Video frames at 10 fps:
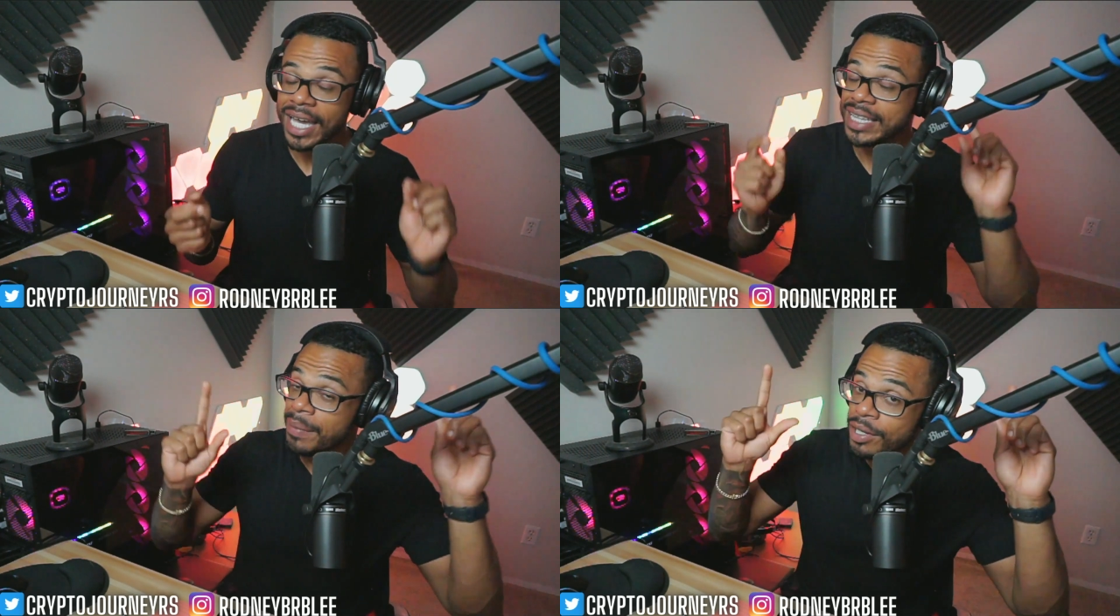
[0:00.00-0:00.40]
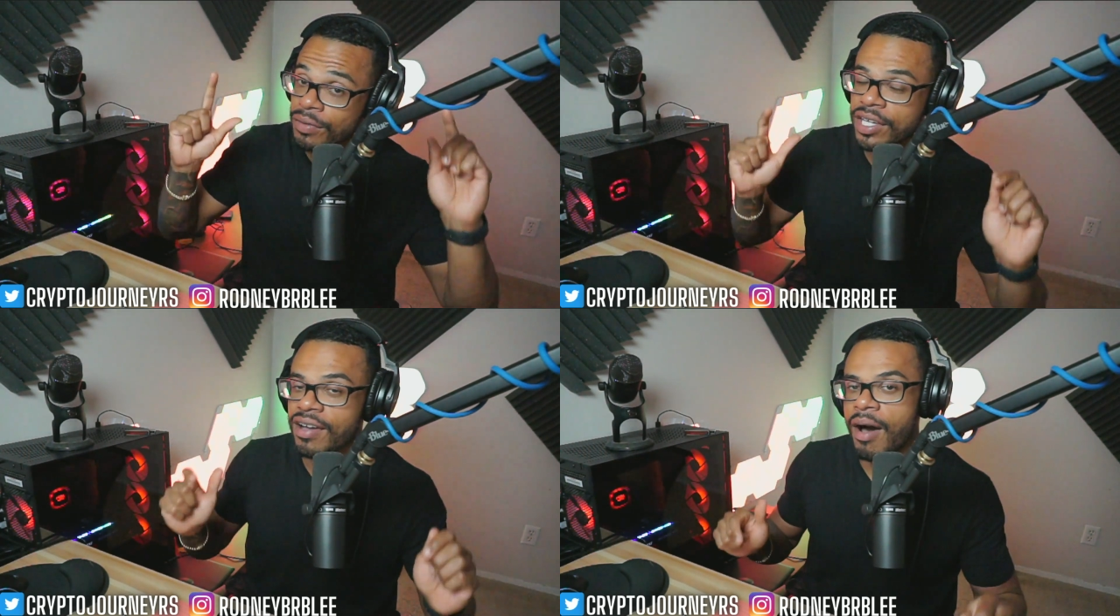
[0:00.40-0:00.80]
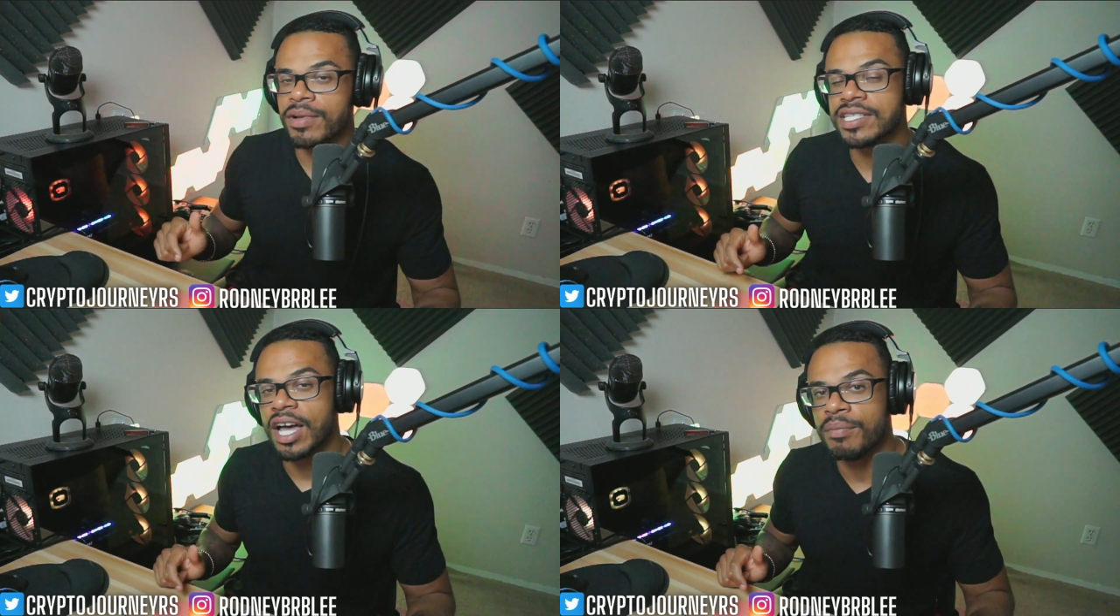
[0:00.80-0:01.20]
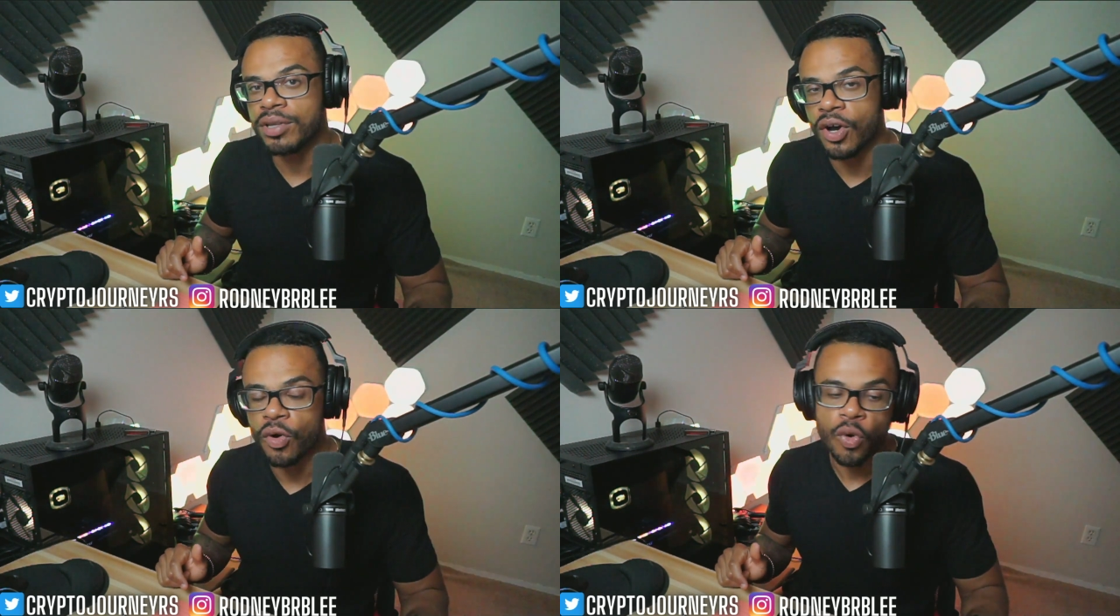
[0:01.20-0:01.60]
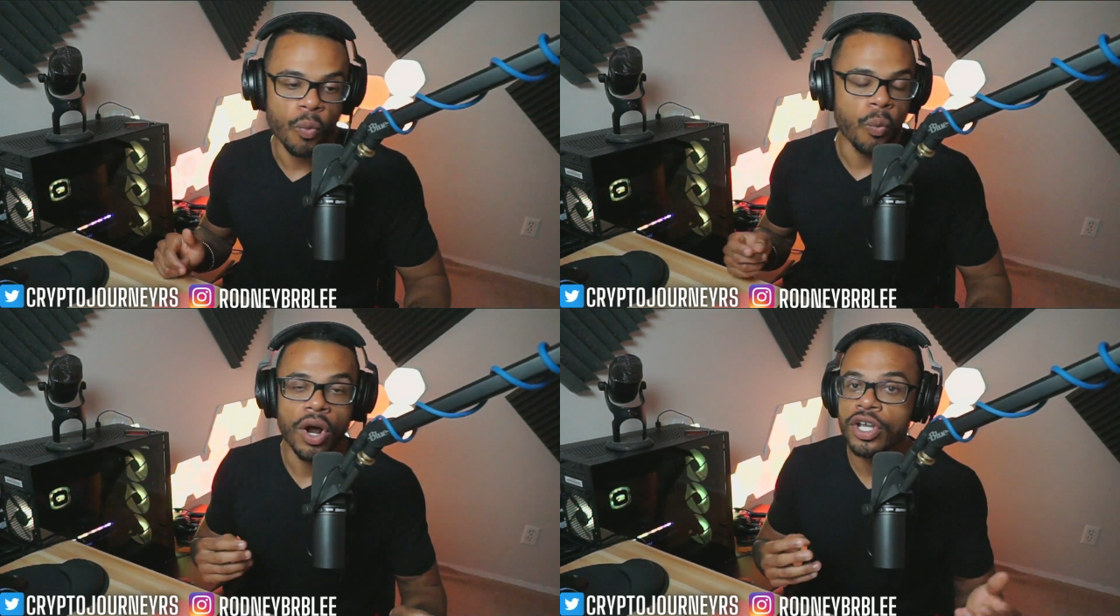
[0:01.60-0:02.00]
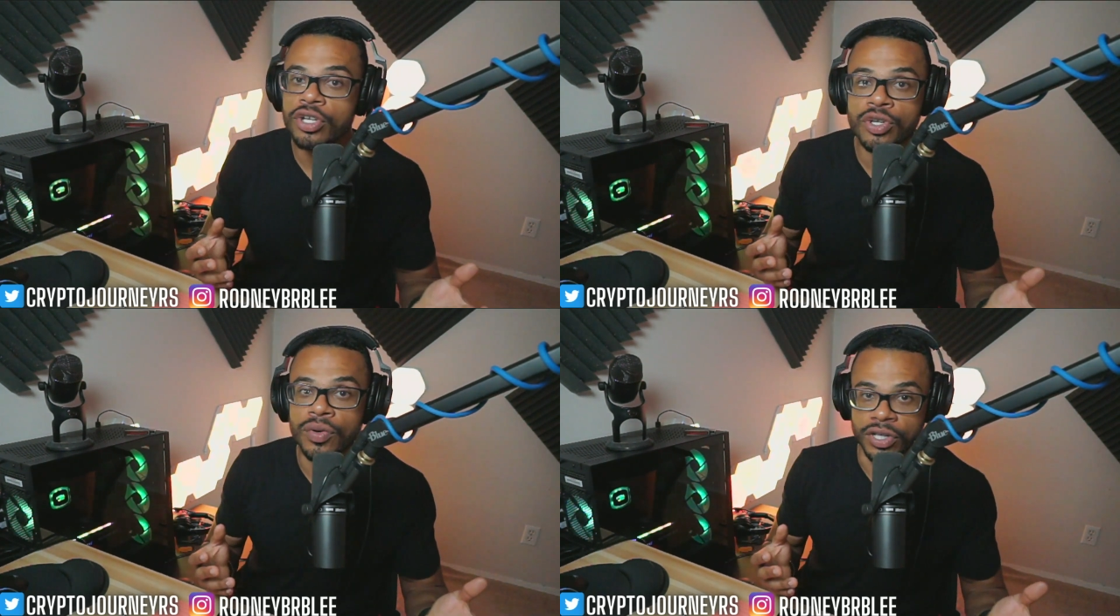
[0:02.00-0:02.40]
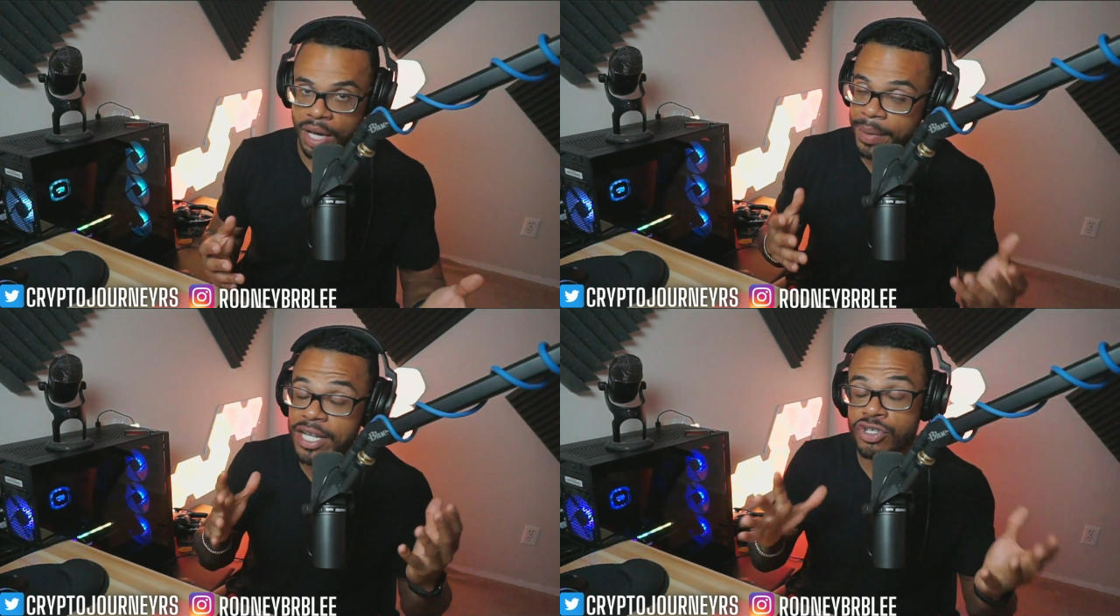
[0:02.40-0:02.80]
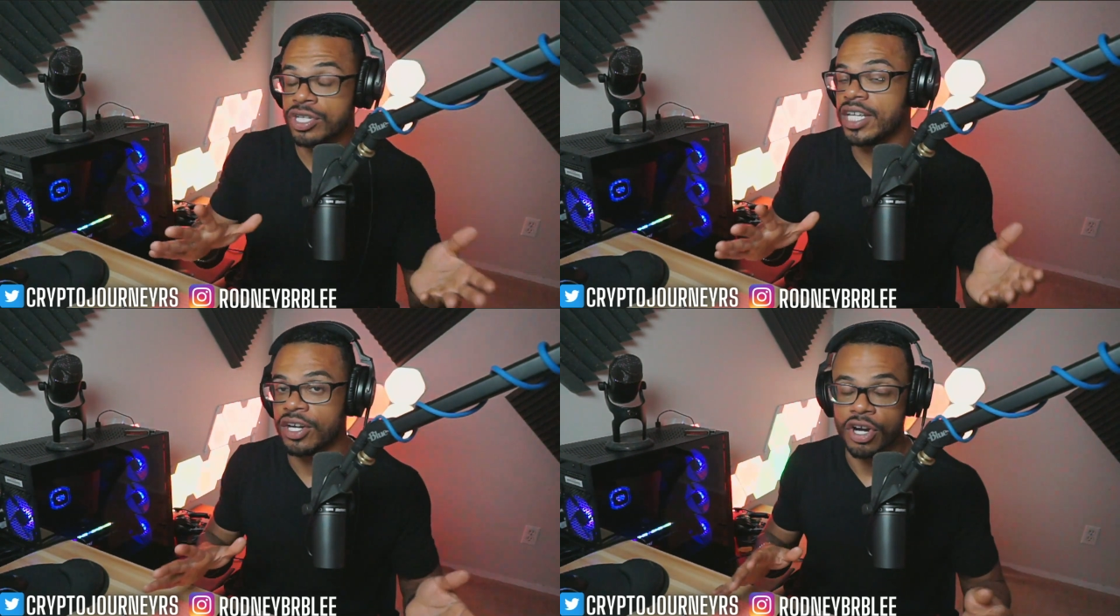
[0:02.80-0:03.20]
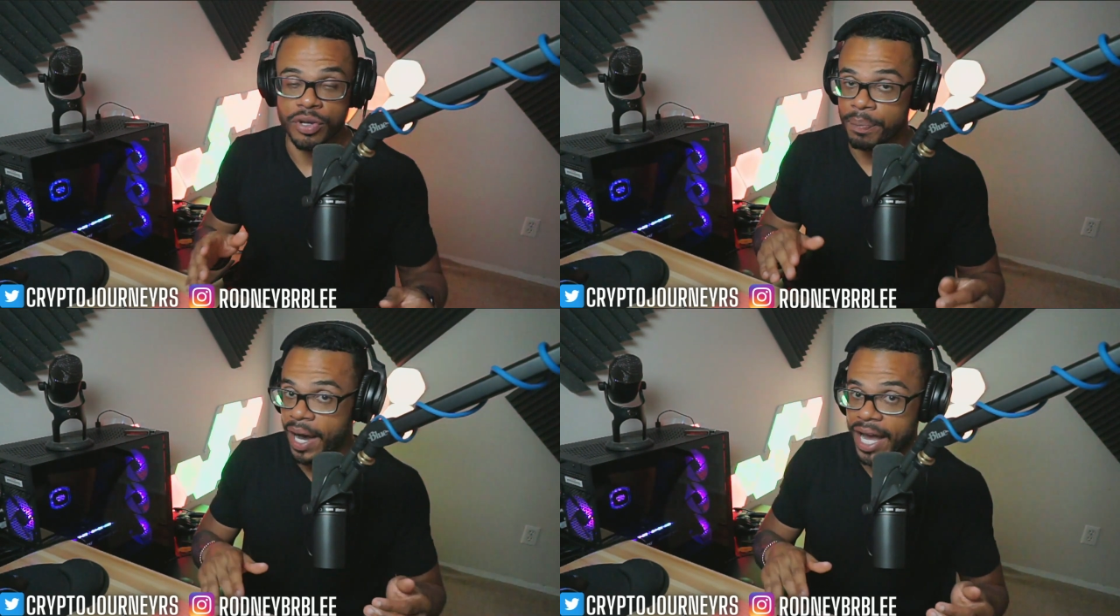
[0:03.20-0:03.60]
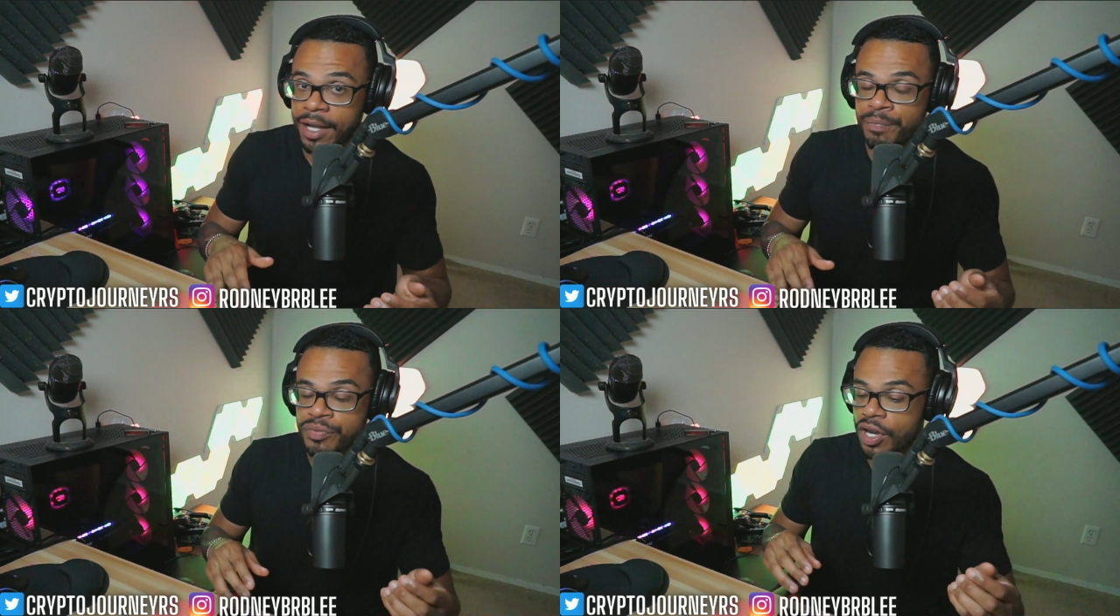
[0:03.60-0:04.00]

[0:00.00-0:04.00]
And let me know in the comments down below, what are you doing? I'm interested to hear. Are you buying?